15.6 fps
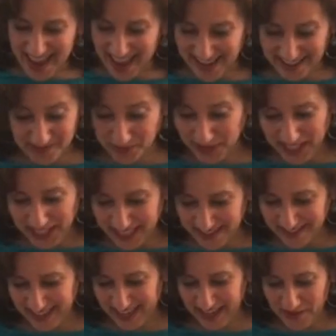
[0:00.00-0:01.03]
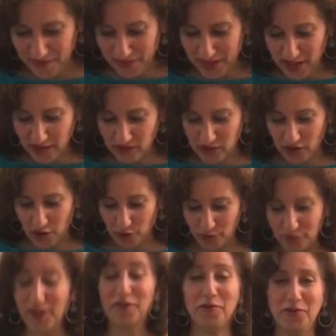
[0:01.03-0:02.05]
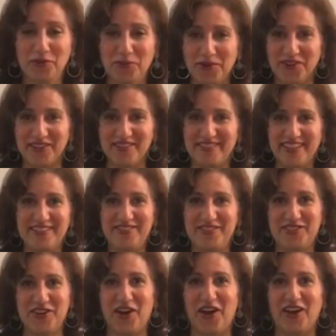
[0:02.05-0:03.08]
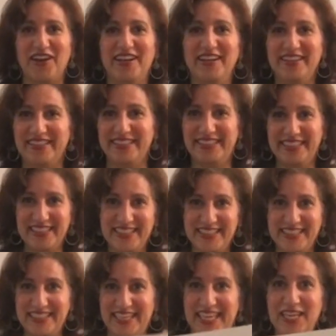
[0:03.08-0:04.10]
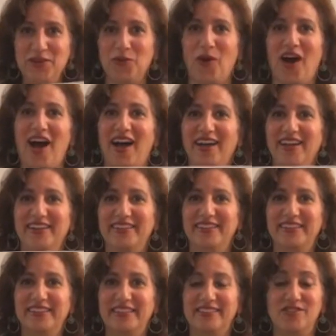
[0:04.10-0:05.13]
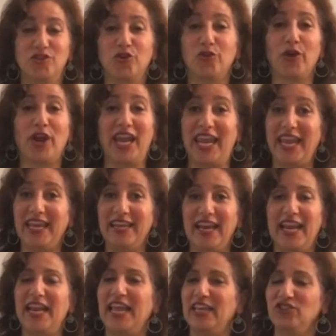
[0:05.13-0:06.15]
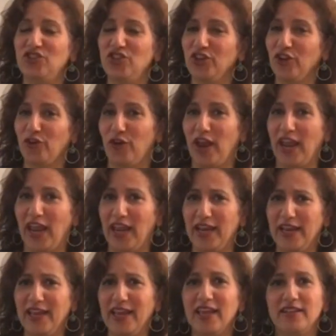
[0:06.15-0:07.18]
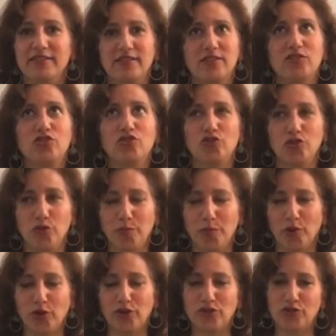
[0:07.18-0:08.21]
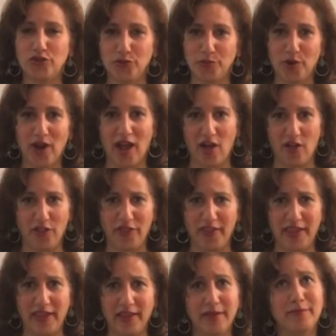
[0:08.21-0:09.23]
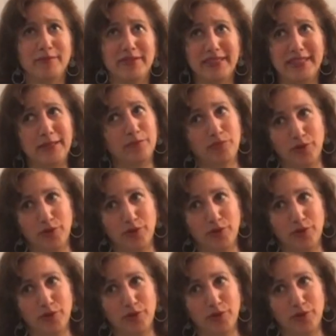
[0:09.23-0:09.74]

and it's pretty easy. So fun with words, let's start. Quinoa is a grain, an ancient grain, super, super healthy, complete